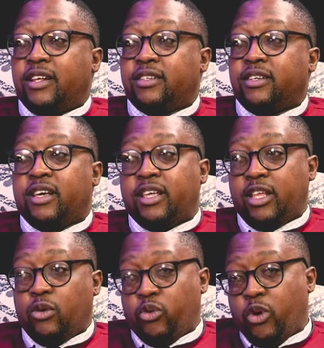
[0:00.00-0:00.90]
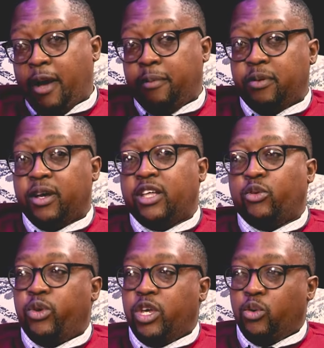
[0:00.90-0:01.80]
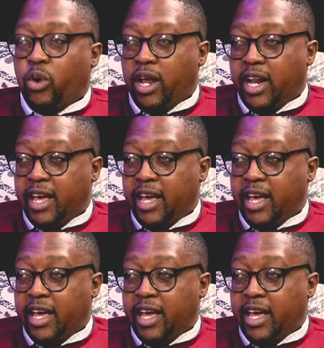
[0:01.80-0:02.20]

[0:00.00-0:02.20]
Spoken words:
Right? And they'll go up and we who are